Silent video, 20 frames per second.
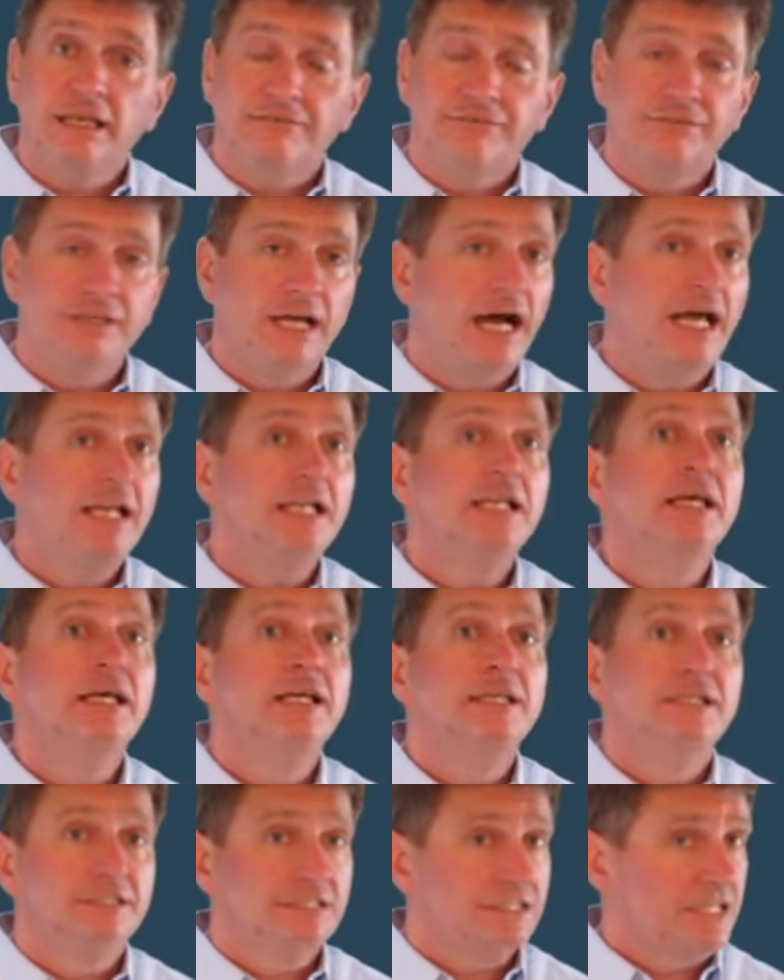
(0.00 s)
If not,
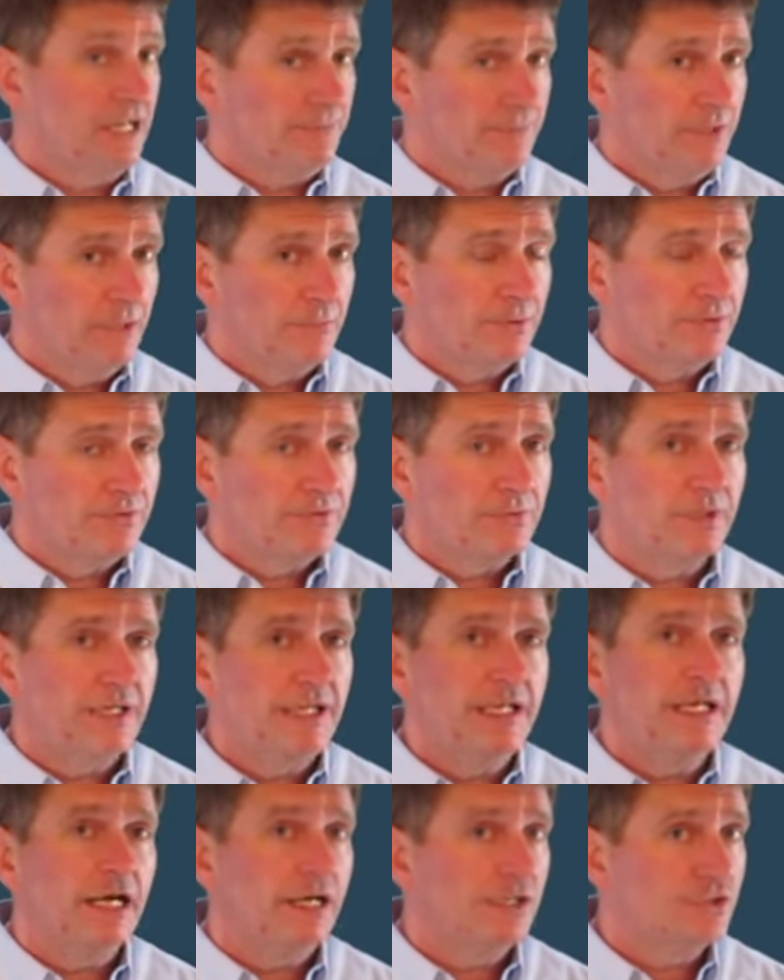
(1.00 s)
step number
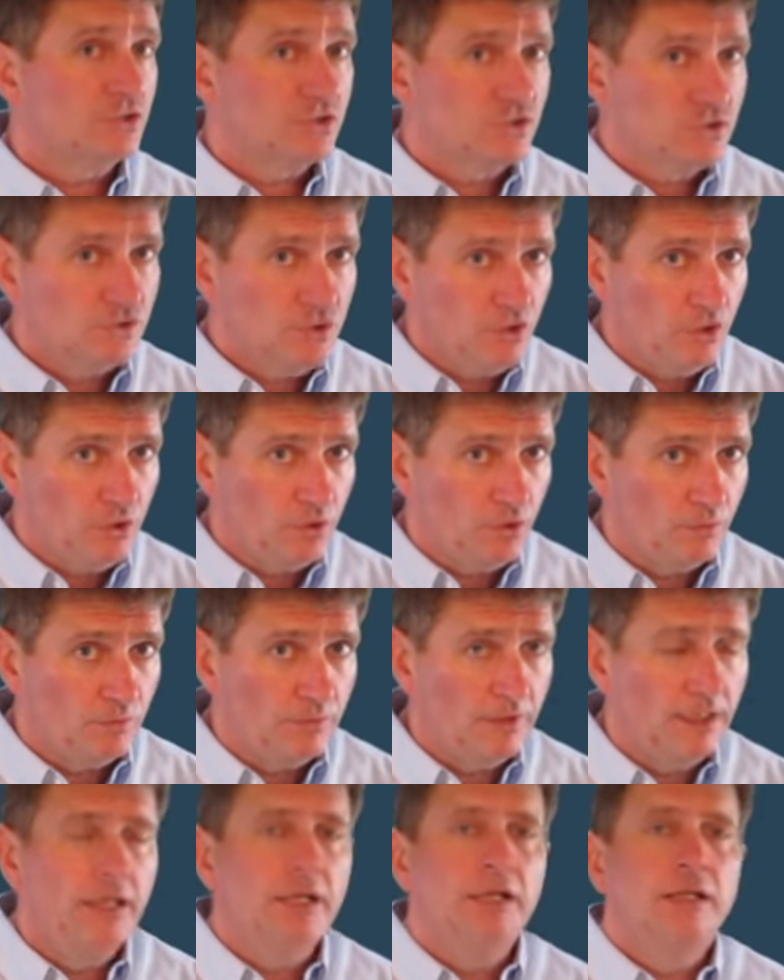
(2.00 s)
three,
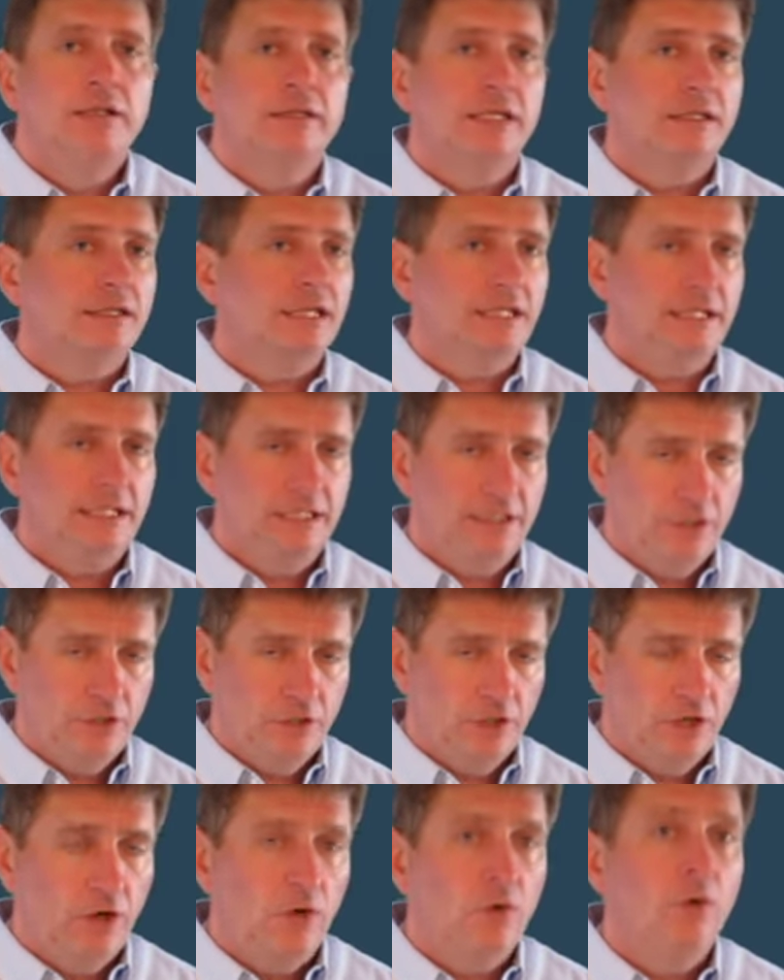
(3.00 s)
assume that they need to
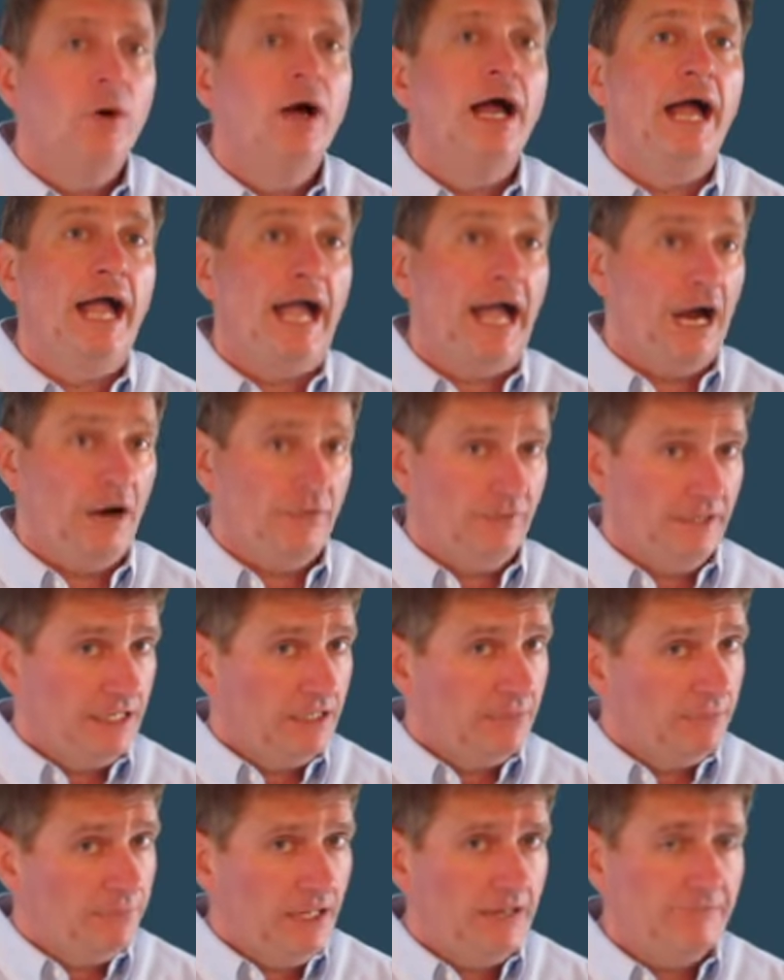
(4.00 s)
know how they
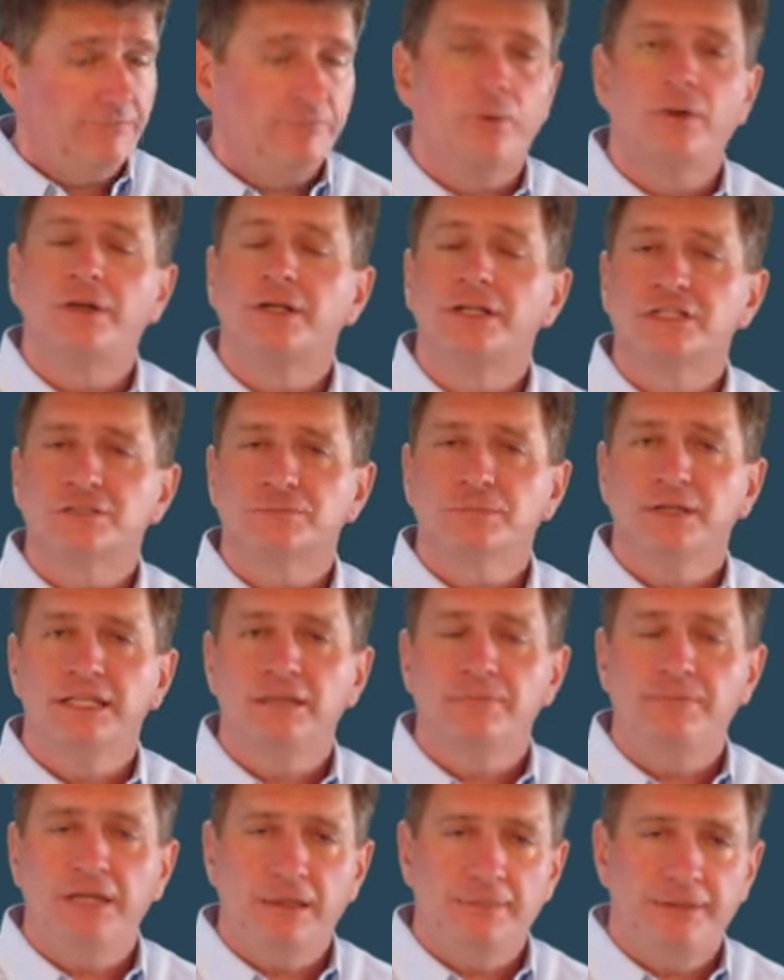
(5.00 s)
can pay for it and explain
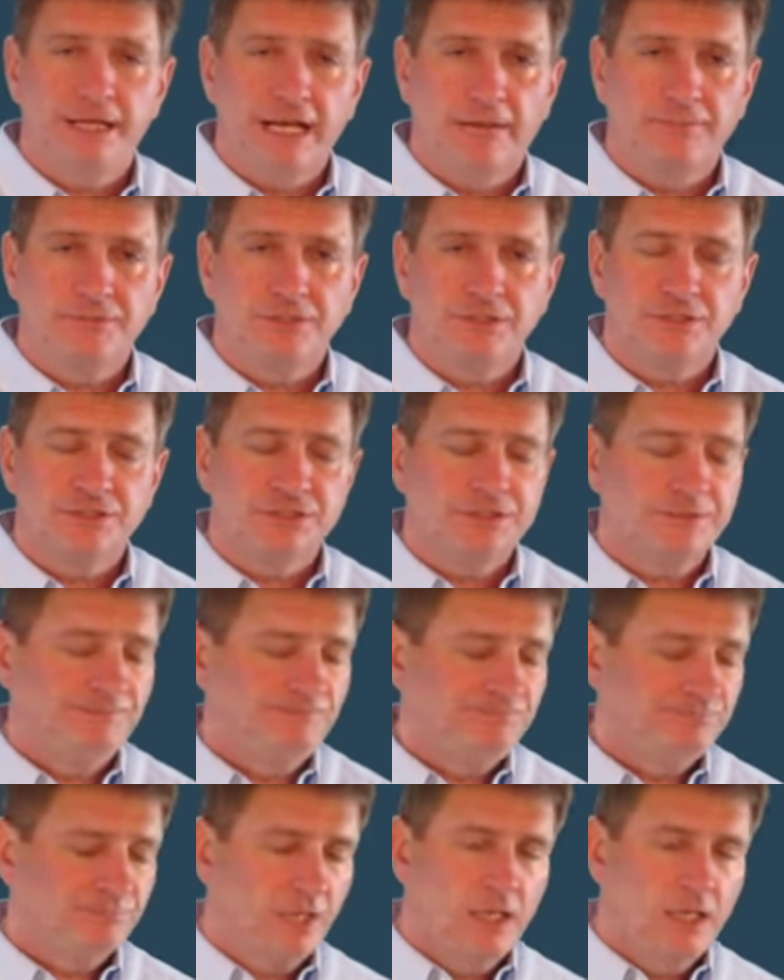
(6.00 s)
the payment options.